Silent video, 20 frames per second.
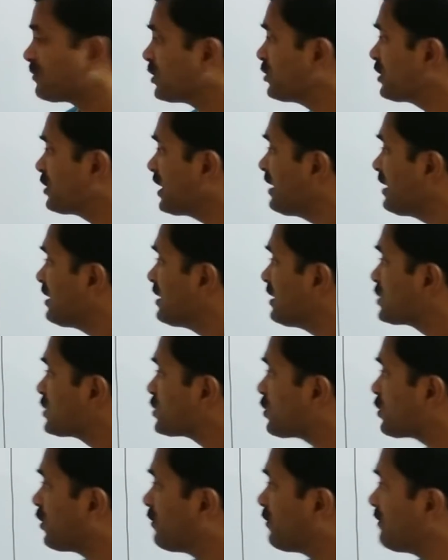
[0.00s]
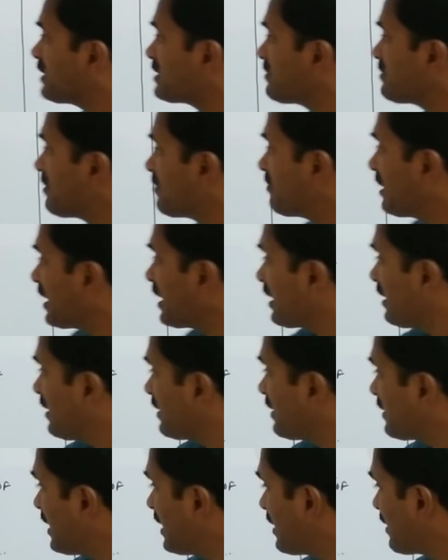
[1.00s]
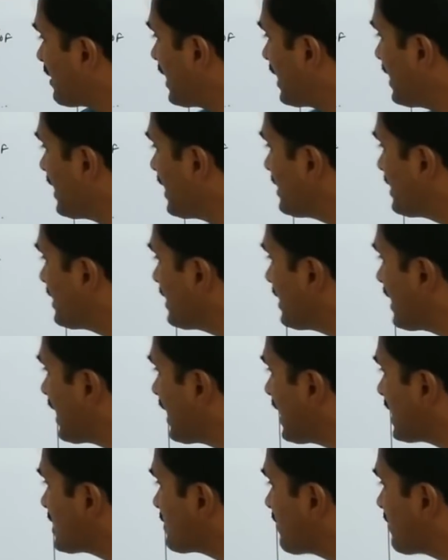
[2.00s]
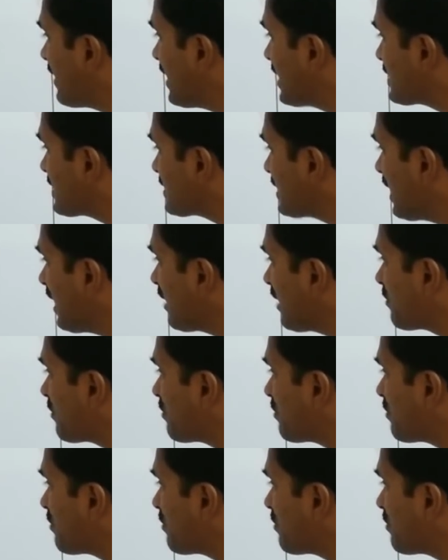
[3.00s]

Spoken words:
Okay, so always remember that red algae as well as the